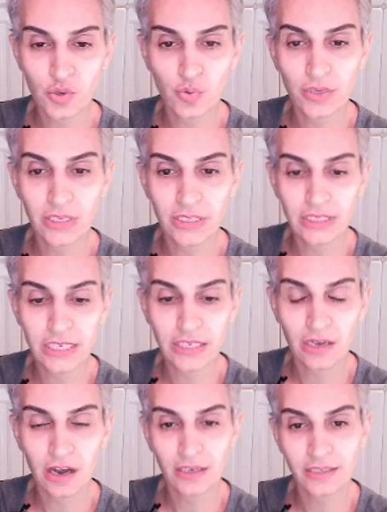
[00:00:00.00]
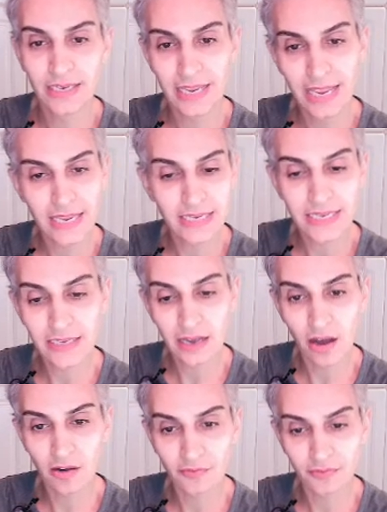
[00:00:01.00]
you click on any
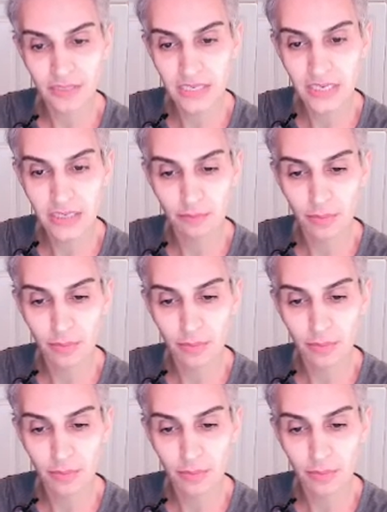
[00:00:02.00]
of these